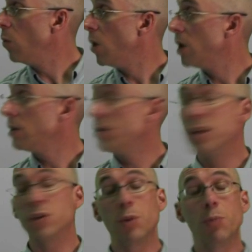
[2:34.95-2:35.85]
want
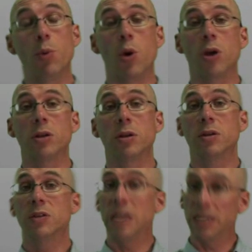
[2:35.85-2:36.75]
this report
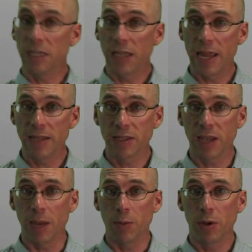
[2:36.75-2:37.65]
set to
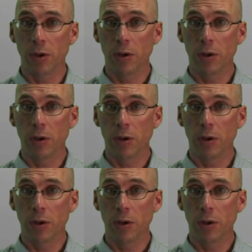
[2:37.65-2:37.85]
landscape.